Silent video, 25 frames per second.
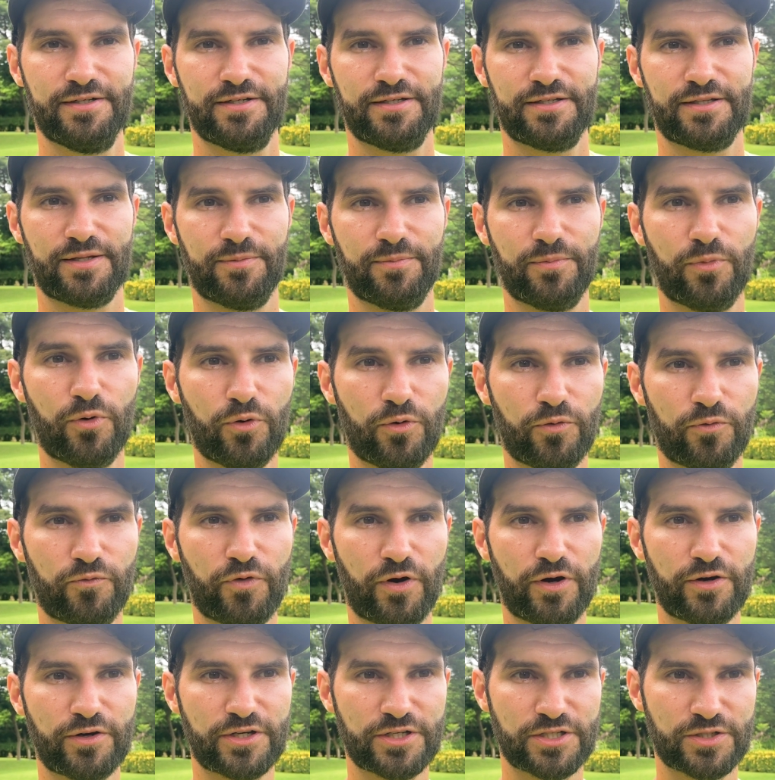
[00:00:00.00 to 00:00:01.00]
the more
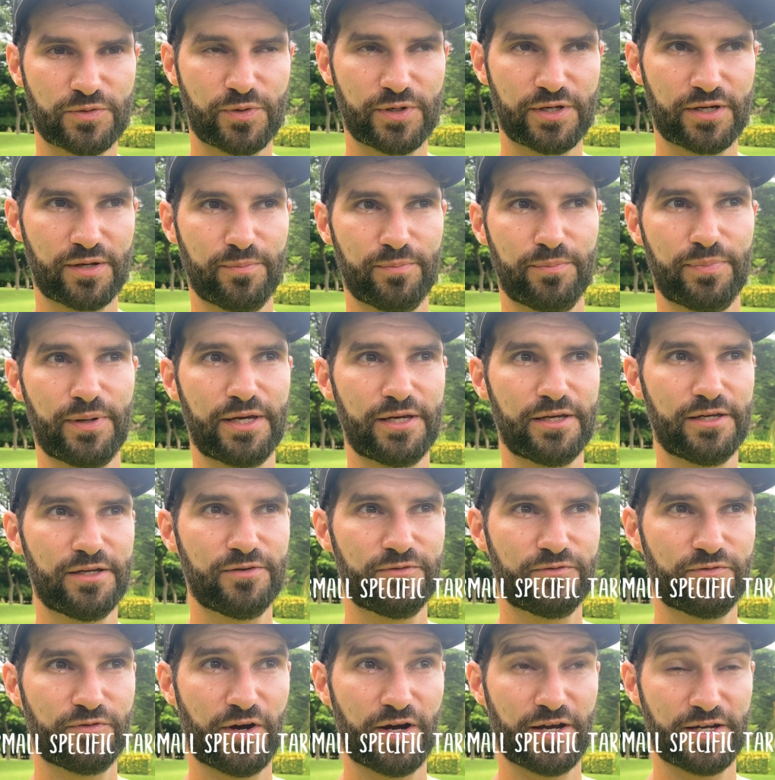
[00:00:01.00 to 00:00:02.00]
focused we can be.
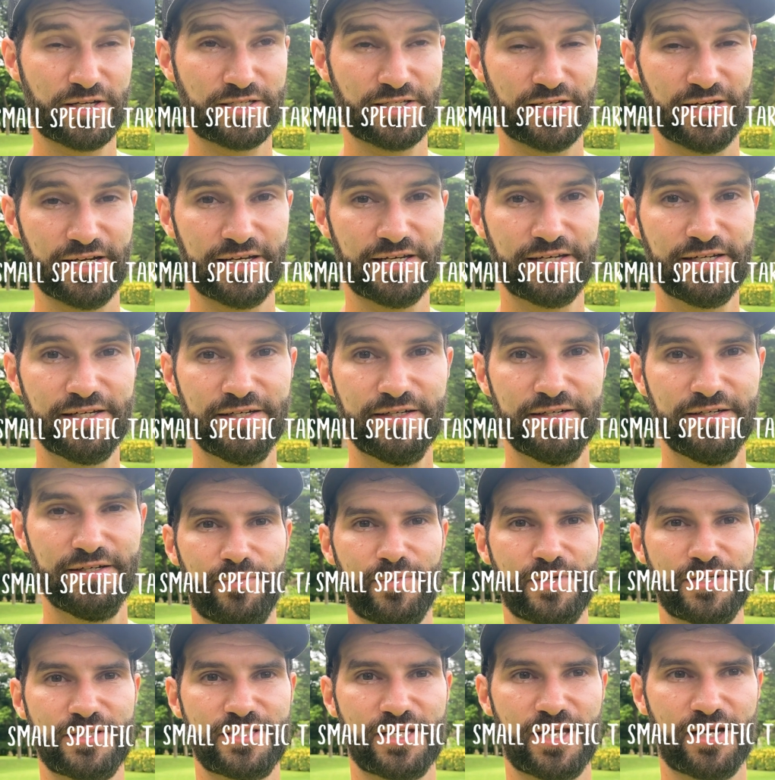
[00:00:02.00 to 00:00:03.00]
Firstly,
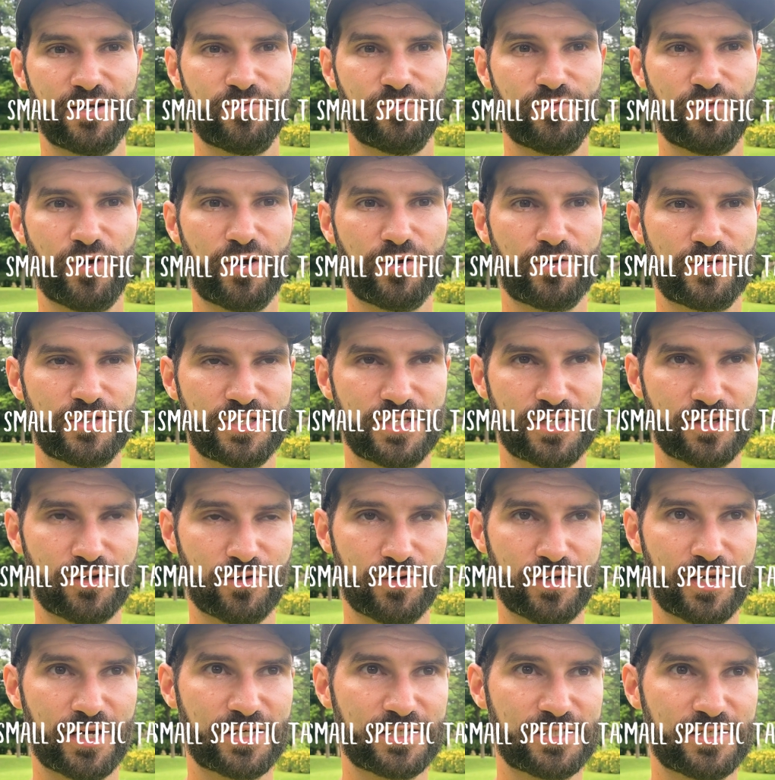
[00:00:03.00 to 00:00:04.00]
instead of focusing on
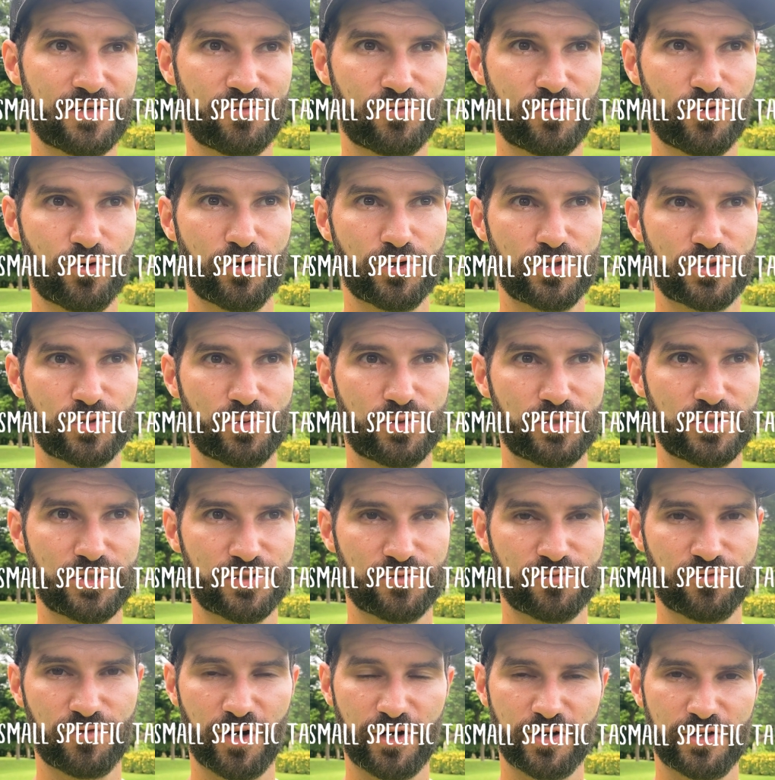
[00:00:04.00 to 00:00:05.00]
negative thoughts, we're just
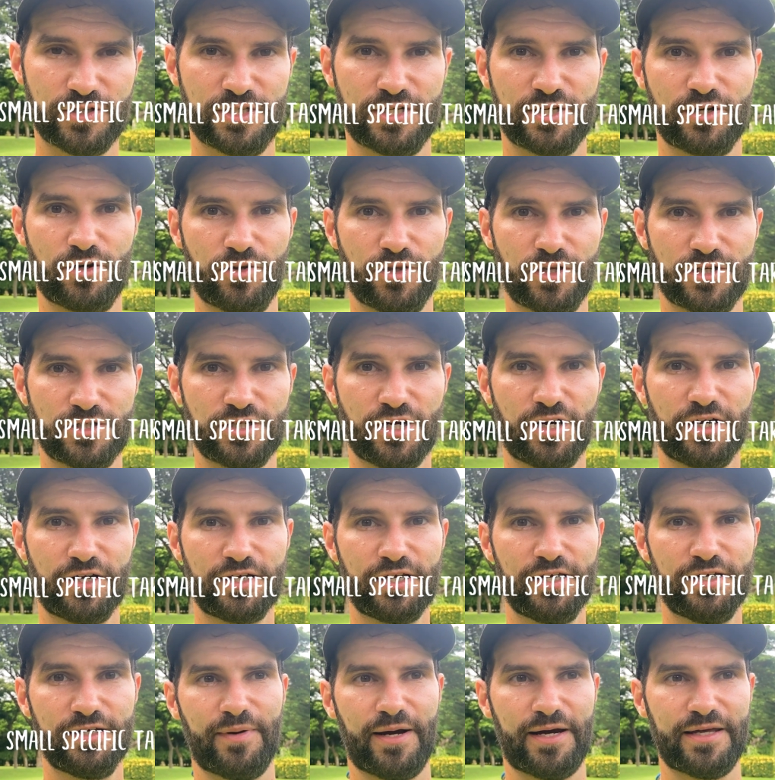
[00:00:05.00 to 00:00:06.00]
focusing on the
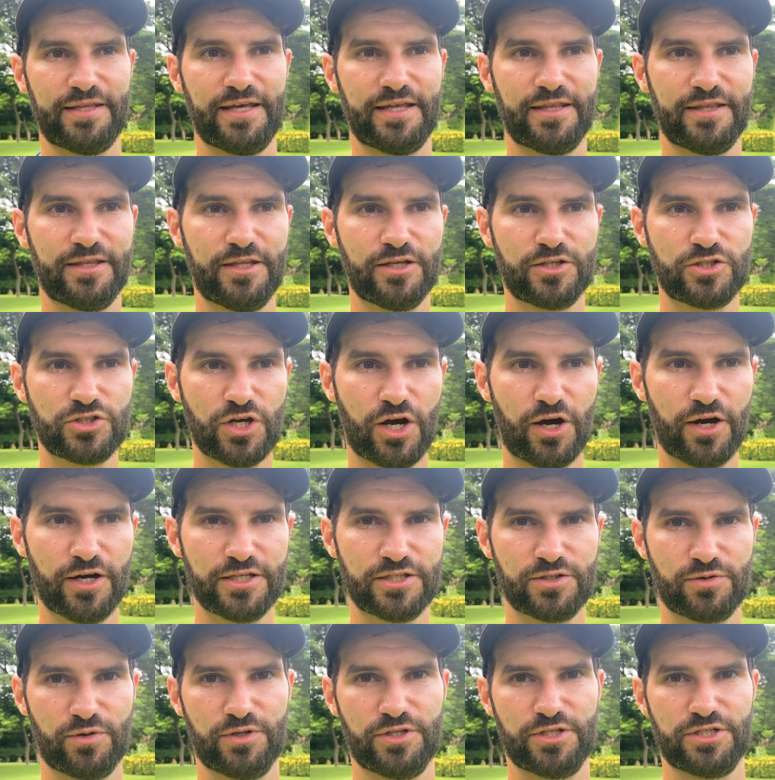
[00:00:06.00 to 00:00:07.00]
target, and then the
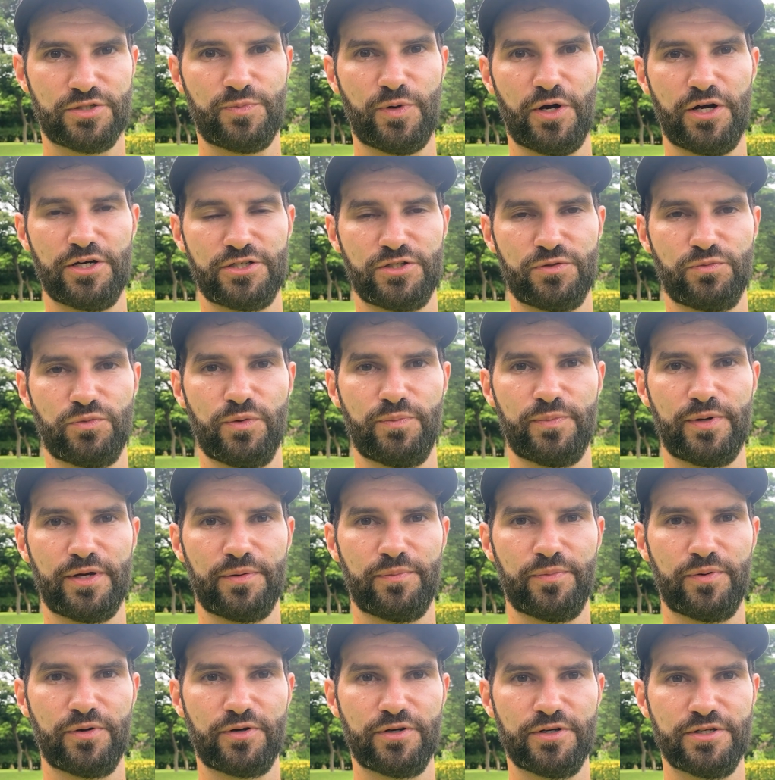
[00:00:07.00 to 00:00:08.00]
tighter our dispersion will be,
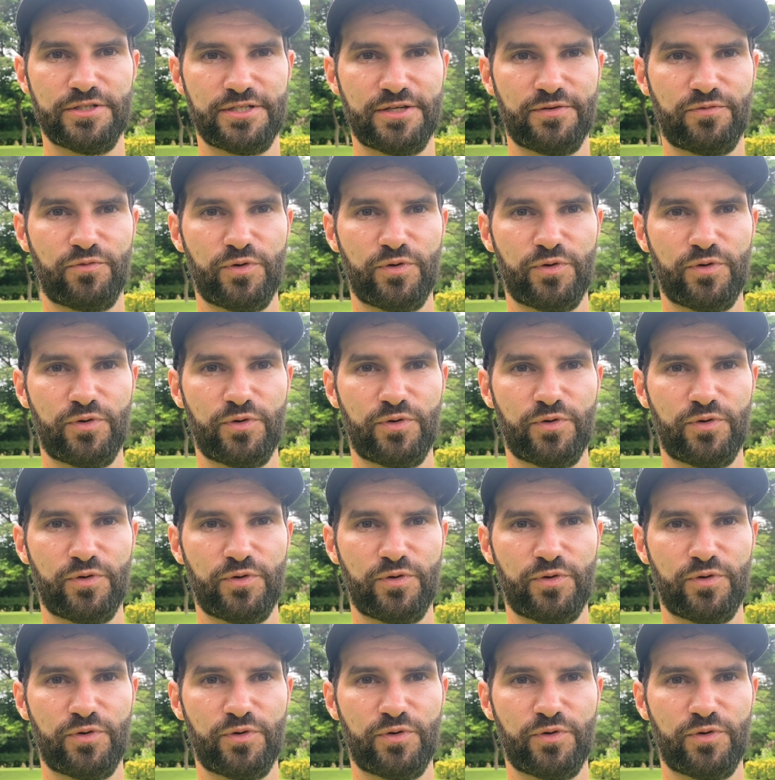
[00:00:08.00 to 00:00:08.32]
because if